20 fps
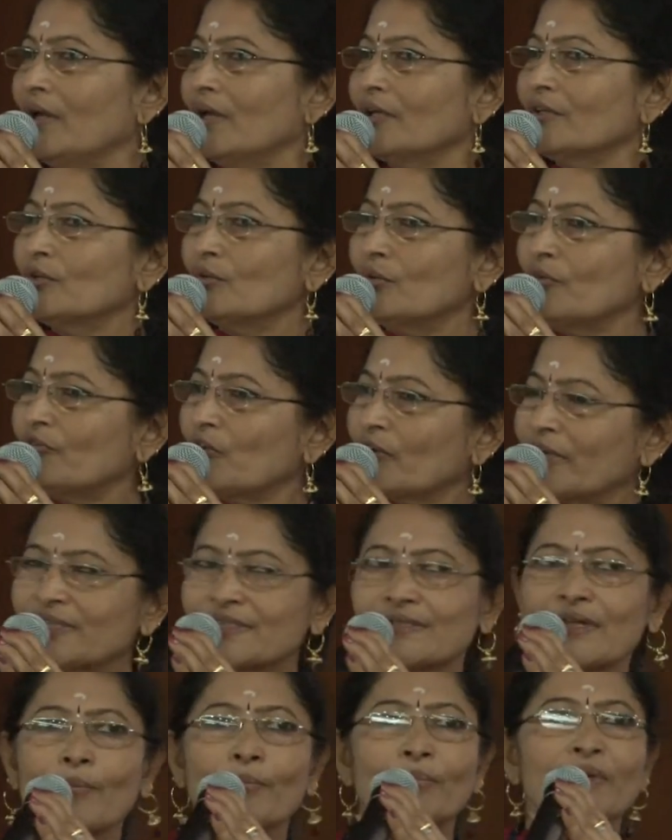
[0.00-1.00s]
For
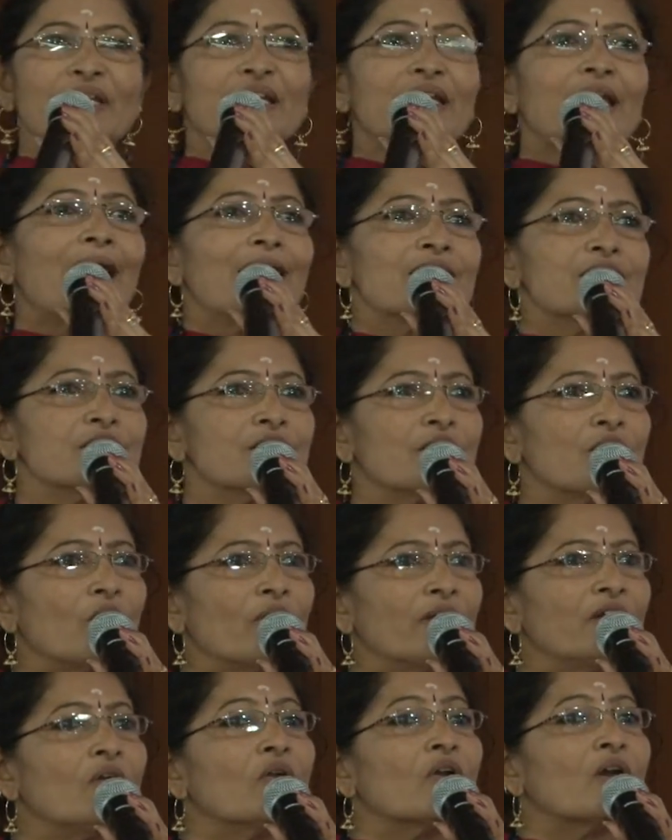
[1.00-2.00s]
example, the castor
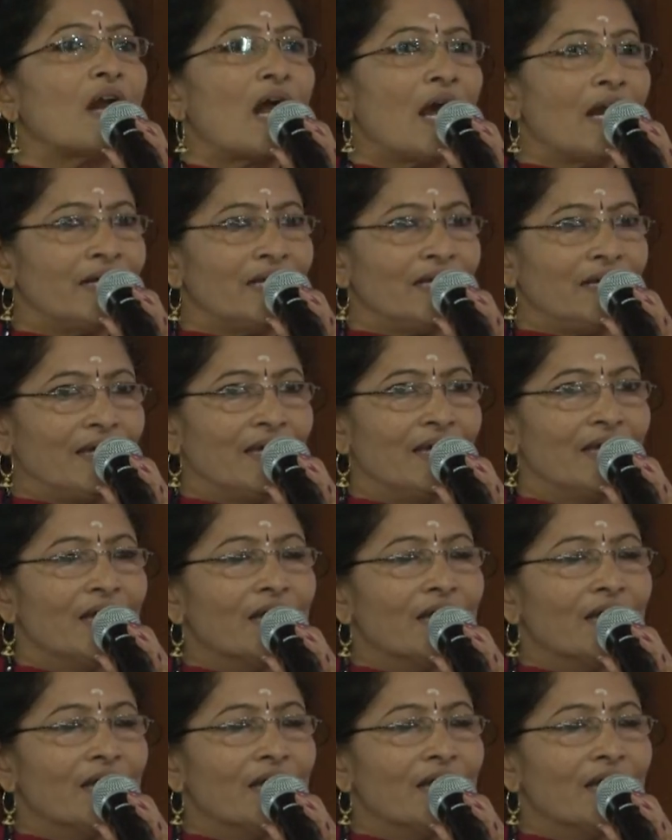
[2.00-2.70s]
oil or honey.